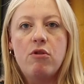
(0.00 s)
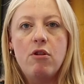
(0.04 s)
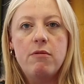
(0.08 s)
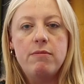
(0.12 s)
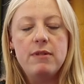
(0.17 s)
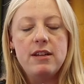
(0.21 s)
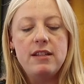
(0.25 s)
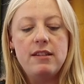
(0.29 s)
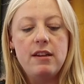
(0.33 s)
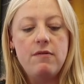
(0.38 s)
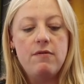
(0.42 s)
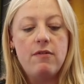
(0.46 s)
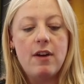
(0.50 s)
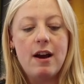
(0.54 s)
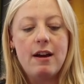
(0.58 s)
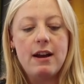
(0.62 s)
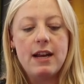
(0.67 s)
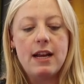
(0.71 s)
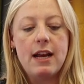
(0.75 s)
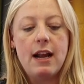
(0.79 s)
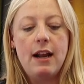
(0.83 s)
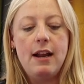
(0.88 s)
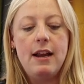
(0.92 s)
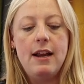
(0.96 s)
probably see
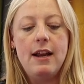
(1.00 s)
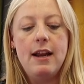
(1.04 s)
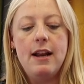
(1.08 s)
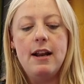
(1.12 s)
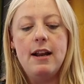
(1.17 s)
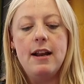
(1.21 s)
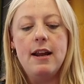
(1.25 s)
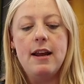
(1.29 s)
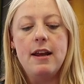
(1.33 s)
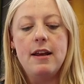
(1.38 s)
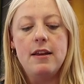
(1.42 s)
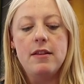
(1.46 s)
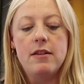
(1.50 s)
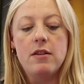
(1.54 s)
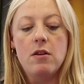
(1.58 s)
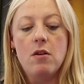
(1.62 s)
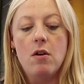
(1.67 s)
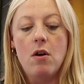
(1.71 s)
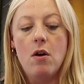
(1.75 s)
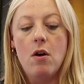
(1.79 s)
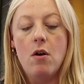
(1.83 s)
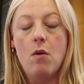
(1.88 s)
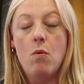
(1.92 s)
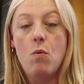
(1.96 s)
very clearly
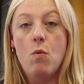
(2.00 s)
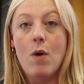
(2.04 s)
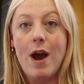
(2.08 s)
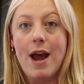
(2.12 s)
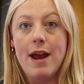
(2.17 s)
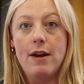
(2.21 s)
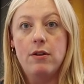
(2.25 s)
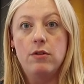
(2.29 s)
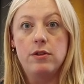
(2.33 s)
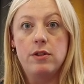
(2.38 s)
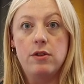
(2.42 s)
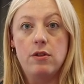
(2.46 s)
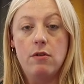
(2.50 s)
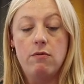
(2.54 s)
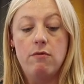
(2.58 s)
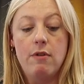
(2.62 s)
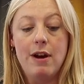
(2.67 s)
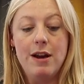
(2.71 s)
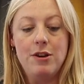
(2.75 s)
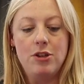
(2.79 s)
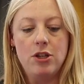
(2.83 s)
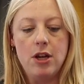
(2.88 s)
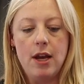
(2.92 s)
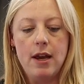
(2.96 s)
the whales, the
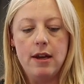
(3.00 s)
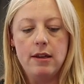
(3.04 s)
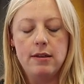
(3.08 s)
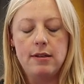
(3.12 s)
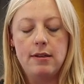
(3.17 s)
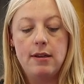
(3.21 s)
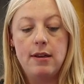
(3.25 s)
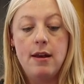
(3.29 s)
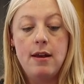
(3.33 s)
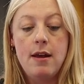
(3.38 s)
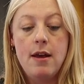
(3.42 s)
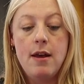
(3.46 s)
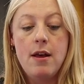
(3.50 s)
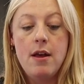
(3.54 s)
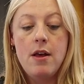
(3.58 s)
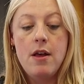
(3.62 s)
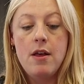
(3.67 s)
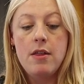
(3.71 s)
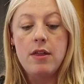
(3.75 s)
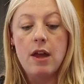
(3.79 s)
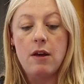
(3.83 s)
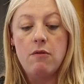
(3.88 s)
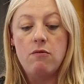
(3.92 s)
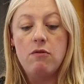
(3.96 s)
ridges.
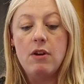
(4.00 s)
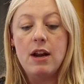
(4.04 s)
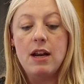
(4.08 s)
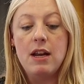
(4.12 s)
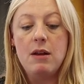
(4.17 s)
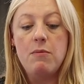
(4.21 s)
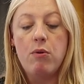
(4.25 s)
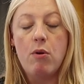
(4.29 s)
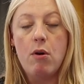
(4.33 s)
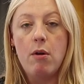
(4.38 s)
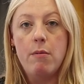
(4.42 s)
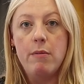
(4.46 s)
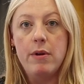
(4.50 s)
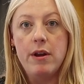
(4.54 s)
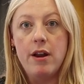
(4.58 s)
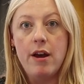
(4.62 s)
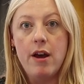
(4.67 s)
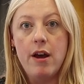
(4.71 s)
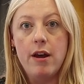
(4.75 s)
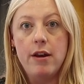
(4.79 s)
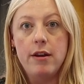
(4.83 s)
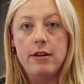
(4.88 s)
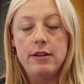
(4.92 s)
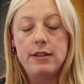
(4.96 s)
They're really
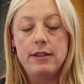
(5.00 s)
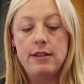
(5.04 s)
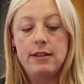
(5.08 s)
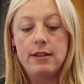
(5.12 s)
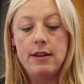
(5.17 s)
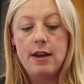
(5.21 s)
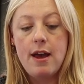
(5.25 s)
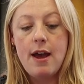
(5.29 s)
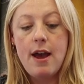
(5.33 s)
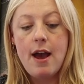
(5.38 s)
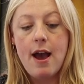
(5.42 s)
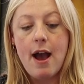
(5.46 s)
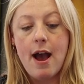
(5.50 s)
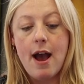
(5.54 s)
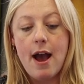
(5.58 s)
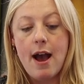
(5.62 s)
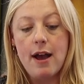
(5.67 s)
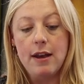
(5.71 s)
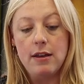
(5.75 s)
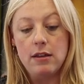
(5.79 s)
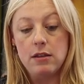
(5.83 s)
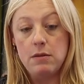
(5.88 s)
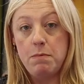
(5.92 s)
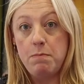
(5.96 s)
prominent
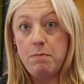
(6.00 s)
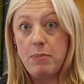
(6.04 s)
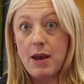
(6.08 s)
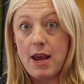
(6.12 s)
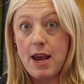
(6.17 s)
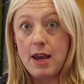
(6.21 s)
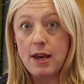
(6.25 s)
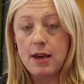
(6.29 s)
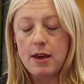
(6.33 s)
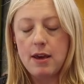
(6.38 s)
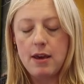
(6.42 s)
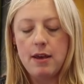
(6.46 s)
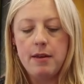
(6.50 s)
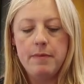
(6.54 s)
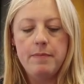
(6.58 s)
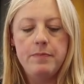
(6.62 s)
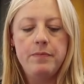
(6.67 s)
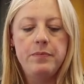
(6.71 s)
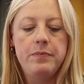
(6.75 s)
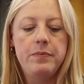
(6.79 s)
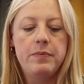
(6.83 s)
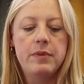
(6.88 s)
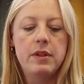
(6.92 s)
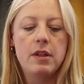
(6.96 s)
and big.
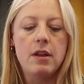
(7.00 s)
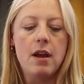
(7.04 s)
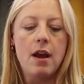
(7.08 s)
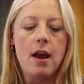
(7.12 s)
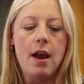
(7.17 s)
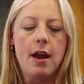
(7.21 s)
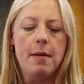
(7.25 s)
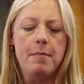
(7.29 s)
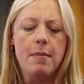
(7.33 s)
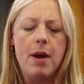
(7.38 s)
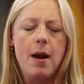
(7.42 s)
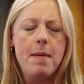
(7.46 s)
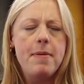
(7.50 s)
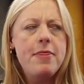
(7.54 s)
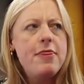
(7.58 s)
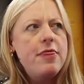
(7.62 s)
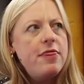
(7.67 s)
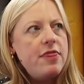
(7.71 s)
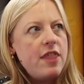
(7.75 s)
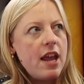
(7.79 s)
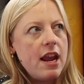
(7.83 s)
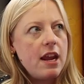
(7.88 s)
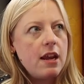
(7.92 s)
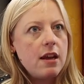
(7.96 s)
I
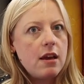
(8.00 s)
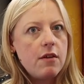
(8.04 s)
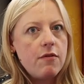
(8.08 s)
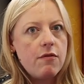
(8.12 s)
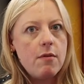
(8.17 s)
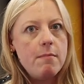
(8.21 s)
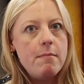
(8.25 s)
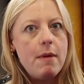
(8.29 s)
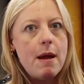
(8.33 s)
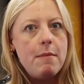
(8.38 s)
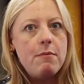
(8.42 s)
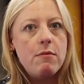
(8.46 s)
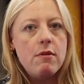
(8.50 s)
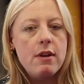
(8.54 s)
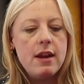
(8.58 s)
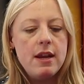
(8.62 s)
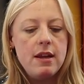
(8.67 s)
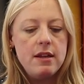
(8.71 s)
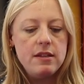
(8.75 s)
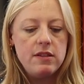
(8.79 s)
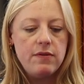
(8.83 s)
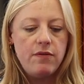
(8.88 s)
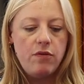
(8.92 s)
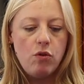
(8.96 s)
think from
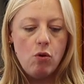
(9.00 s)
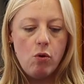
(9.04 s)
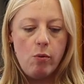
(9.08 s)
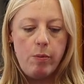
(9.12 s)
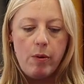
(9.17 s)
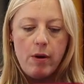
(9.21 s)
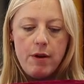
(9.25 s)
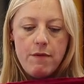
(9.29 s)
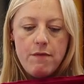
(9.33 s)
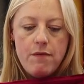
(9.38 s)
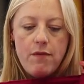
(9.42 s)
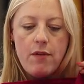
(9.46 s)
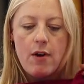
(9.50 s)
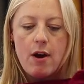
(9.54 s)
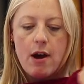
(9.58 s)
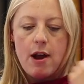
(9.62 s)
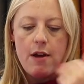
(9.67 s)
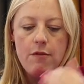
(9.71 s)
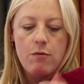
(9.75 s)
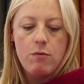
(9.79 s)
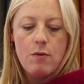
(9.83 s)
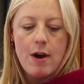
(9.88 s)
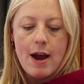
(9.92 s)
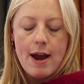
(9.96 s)
memory it's
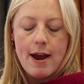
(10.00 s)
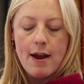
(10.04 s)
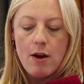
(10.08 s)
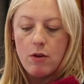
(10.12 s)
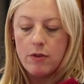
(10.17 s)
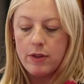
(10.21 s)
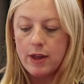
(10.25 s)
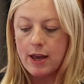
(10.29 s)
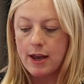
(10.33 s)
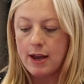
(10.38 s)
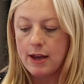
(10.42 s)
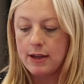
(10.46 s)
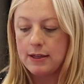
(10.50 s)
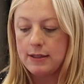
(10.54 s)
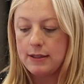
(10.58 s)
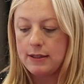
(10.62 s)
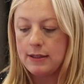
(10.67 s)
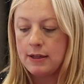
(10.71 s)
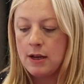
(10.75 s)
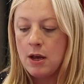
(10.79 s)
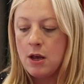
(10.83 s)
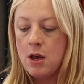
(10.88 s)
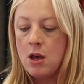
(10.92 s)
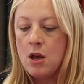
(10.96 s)
4.5 whale
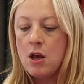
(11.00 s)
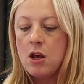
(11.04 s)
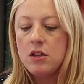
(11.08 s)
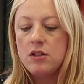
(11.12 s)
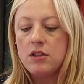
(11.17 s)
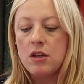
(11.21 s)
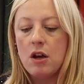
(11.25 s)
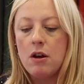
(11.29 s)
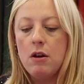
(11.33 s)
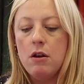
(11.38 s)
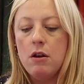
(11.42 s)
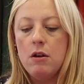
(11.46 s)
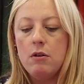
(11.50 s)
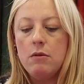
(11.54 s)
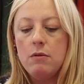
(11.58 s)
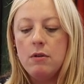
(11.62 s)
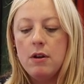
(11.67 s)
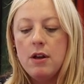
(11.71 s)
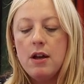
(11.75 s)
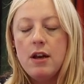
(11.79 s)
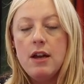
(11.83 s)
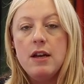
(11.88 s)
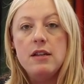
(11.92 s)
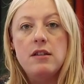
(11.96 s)
this. So
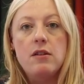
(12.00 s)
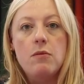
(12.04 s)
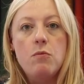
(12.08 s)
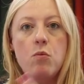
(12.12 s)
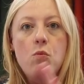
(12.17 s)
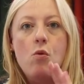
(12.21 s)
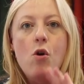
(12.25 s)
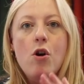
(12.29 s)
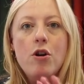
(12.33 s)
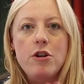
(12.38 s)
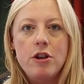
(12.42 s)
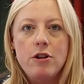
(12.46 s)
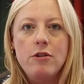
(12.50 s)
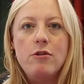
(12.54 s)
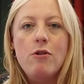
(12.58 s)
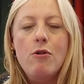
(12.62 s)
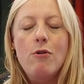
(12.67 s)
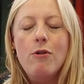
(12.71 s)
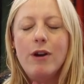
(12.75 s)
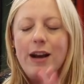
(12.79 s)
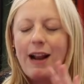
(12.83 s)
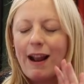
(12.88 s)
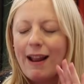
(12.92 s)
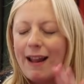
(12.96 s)
it's what you
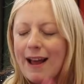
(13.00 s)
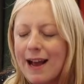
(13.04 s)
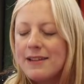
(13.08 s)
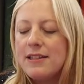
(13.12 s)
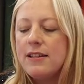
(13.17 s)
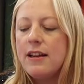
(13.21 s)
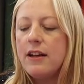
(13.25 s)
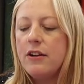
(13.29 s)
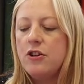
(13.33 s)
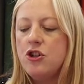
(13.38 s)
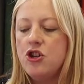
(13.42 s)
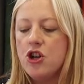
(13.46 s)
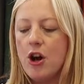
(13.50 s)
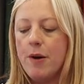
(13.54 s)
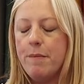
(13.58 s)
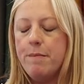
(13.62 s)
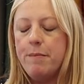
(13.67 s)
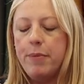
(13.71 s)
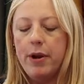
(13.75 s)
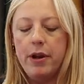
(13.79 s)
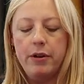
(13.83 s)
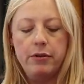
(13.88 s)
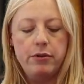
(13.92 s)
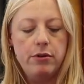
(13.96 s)
call a classic
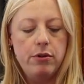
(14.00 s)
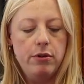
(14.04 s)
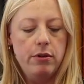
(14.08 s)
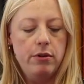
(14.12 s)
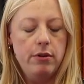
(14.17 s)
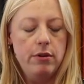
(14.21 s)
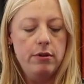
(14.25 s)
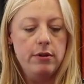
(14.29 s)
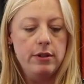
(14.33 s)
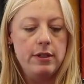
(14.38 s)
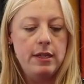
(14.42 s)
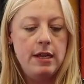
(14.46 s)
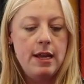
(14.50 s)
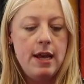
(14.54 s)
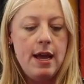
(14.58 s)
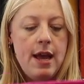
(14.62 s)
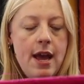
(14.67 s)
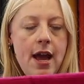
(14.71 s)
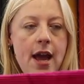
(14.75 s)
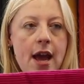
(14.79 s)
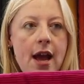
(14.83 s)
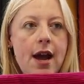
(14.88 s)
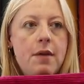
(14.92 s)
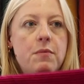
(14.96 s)
jumbo cord.
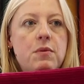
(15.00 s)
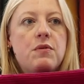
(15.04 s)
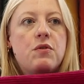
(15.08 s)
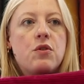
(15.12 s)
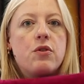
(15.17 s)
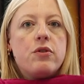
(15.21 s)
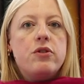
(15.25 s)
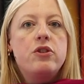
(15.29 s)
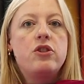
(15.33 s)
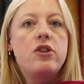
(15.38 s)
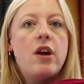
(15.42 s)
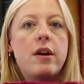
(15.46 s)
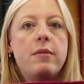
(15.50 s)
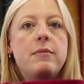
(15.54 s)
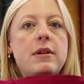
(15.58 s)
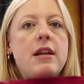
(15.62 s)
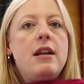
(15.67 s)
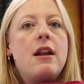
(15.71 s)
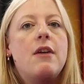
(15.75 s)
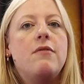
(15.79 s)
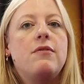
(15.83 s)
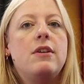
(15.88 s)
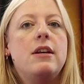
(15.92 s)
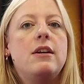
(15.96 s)
And we've got so many
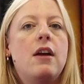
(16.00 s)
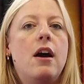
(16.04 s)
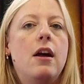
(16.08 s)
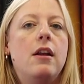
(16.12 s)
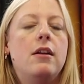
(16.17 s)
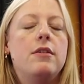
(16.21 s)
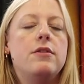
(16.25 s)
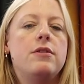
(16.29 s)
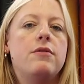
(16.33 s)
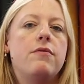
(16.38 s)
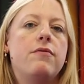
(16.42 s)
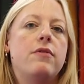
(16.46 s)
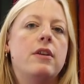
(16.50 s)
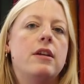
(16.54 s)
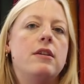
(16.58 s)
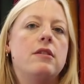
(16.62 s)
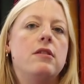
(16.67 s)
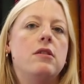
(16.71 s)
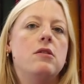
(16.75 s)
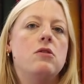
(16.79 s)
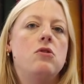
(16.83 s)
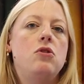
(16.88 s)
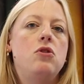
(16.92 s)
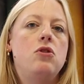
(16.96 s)
lovely colours of
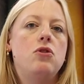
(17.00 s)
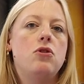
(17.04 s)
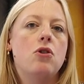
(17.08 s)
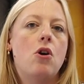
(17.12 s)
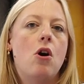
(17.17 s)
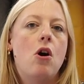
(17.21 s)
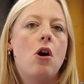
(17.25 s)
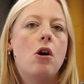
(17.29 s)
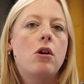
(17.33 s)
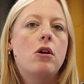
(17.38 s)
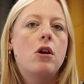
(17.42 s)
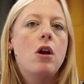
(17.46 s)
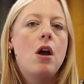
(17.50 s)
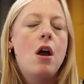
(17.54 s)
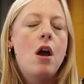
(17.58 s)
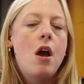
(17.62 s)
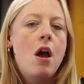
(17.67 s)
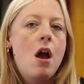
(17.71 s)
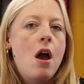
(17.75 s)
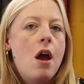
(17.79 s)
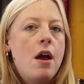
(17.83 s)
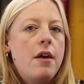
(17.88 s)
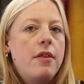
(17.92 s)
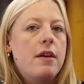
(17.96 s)
this in stock.
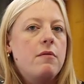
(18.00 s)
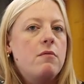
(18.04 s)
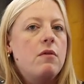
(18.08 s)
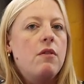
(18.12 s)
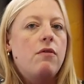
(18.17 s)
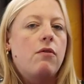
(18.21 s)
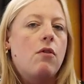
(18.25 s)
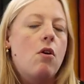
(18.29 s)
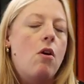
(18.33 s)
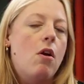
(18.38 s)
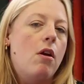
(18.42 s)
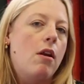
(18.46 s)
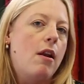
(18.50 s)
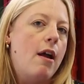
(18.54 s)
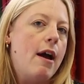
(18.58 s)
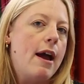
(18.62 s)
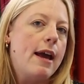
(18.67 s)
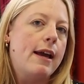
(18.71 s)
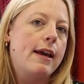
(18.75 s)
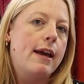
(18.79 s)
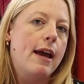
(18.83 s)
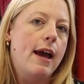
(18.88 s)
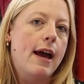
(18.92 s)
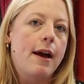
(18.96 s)
I think we've got
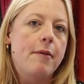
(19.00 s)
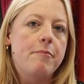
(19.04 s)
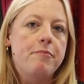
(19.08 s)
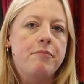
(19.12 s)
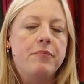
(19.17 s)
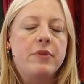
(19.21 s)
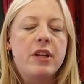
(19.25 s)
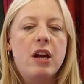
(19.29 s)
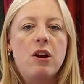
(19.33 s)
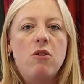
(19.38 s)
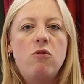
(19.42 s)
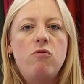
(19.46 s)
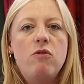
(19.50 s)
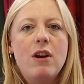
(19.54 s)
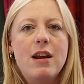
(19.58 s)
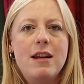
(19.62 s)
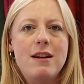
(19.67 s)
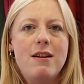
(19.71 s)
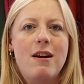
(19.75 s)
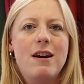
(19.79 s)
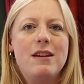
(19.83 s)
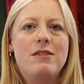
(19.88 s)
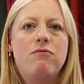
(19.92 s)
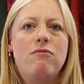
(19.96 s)
like a really
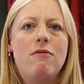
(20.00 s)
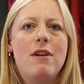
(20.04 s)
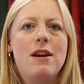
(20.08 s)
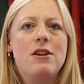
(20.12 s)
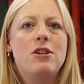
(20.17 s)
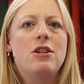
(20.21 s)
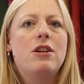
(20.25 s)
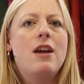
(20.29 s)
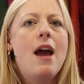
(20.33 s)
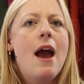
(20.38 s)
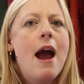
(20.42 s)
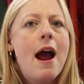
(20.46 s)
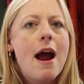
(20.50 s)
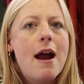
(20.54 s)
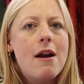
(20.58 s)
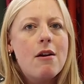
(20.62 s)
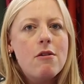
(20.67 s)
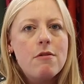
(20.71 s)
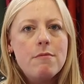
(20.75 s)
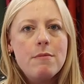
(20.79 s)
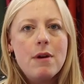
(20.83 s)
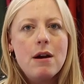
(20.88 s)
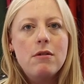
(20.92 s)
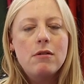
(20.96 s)
nice rich
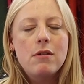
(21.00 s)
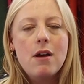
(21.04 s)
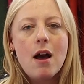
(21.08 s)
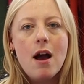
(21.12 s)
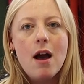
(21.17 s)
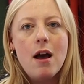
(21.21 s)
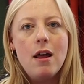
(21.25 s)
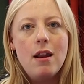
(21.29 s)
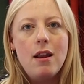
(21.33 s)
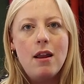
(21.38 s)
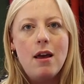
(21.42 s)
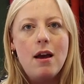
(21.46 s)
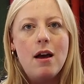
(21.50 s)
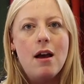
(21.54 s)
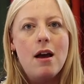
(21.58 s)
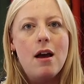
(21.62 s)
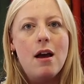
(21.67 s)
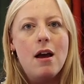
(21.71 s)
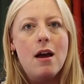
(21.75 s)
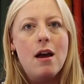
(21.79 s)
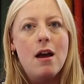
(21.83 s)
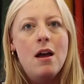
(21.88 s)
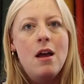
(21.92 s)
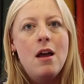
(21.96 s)
caramel
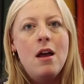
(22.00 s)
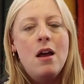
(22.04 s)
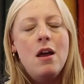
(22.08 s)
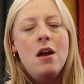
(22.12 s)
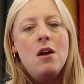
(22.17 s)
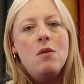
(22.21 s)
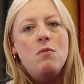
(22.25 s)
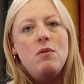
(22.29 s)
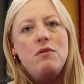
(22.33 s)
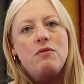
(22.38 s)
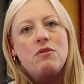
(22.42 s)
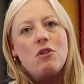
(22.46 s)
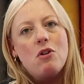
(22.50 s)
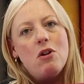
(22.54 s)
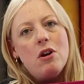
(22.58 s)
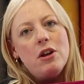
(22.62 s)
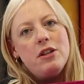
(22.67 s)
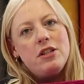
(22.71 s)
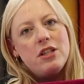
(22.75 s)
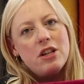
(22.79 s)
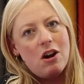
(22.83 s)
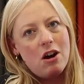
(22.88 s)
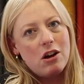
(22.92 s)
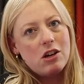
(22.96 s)
colour. We've got a
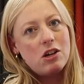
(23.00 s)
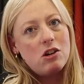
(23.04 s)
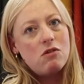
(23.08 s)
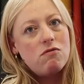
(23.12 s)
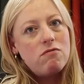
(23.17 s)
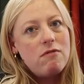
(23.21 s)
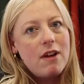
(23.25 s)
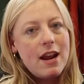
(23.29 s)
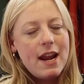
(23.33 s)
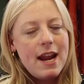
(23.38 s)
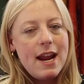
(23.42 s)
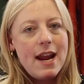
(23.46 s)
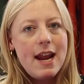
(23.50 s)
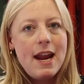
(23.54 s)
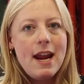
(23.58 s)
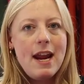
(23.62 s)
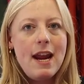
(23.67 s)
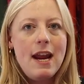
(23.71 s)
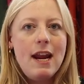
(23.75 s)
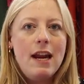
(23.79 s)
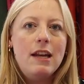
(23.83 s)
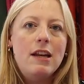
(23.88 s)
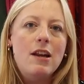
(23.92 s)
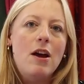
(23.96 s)
dark
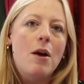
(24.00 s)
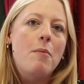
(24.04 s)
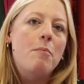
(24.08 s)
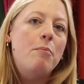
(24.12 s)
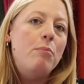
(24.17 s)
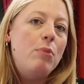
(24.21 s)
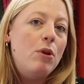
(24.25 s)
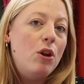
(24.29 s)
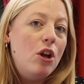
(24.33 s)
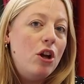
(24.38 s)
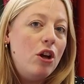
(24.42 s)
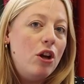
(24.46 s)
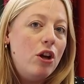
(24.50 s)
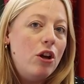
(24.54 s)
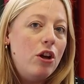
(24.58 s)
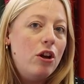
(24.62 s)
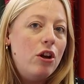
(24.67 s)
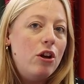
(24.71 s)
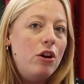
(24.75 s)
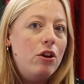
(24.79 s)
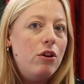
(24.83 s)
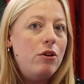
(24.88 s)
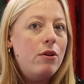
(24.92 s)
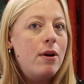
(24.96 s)
green, a
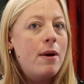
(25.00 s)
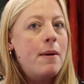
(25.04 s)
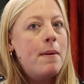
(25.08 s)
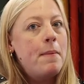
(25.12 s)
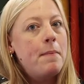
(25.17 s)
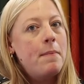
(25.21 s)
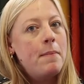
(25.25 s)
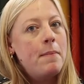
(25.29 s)
blue,